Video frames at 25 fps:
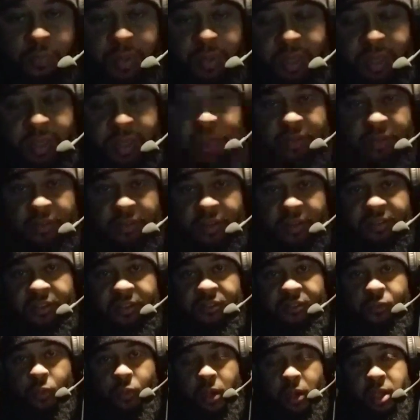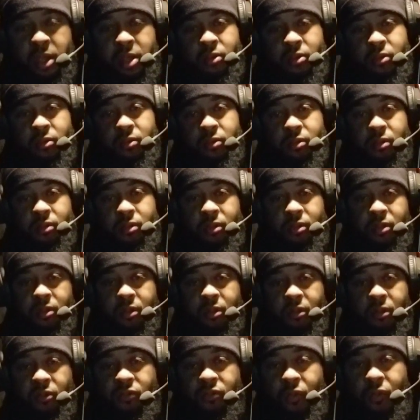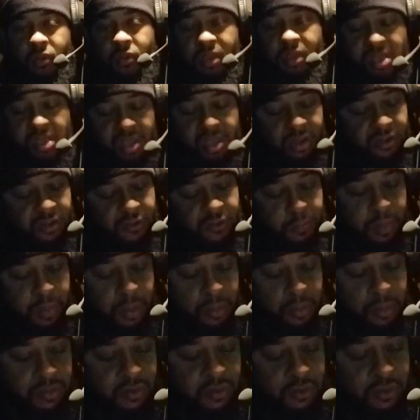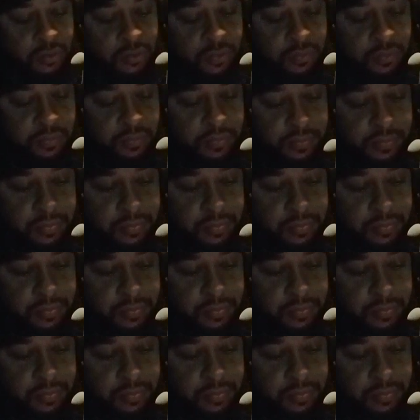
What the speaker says: being just as well. So he's spiritual,